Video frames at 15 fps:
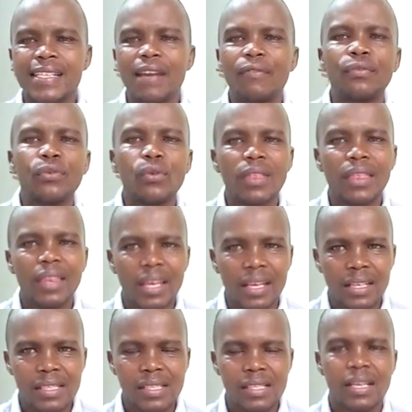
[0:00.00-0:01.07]
we are
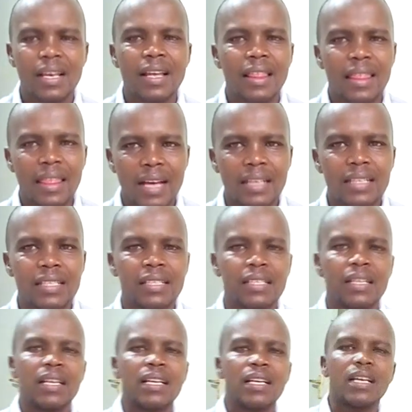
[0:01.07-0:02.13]
looking at uh,
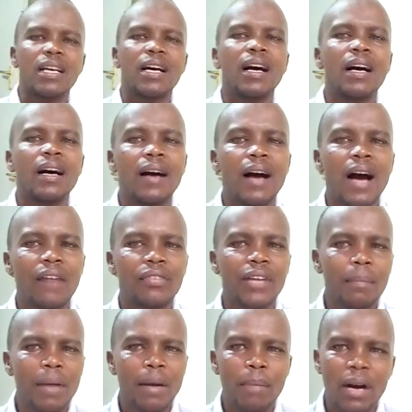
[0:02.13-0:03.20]

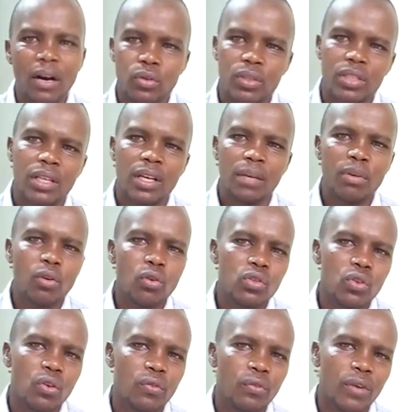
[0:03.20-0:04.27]
food and
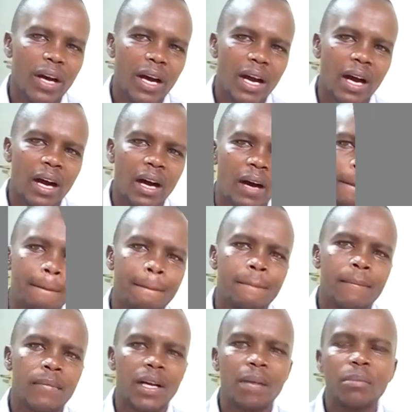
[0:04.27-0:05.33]
technology, food and
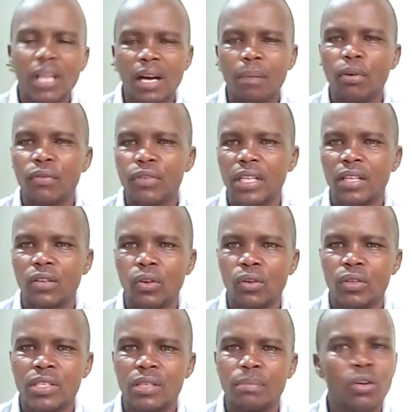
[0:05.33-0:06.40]
technology, and
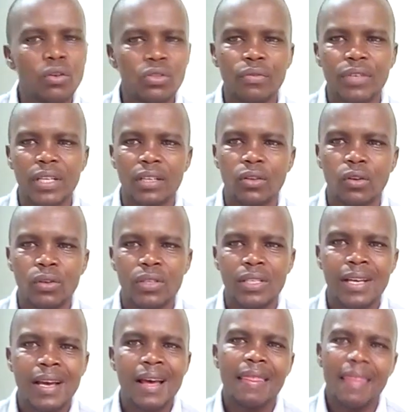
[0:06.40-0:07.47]
in food and
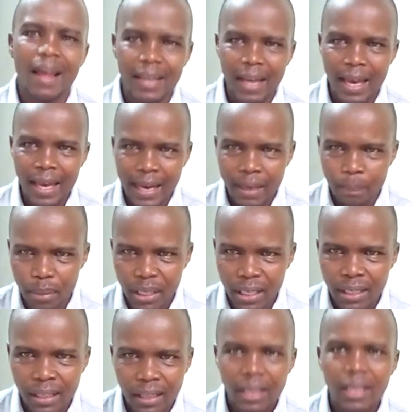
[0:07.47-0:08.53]
technology we'll be
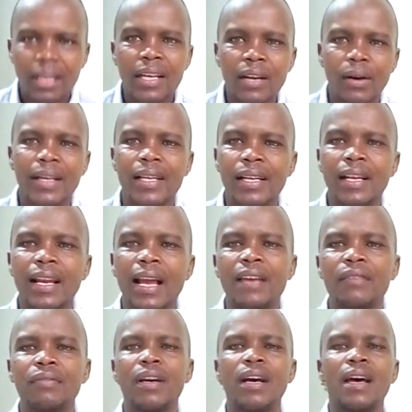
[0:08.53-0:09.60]
looking at uh, some
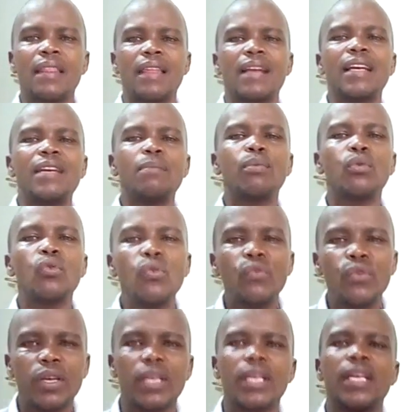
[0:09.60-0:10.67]
few things
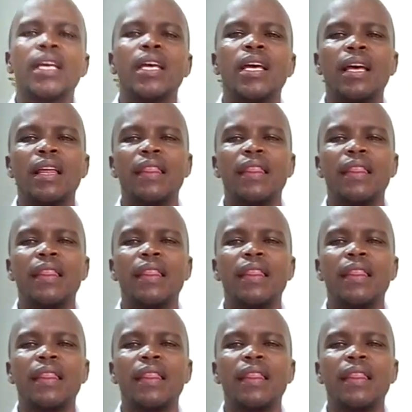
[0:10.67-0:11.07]
that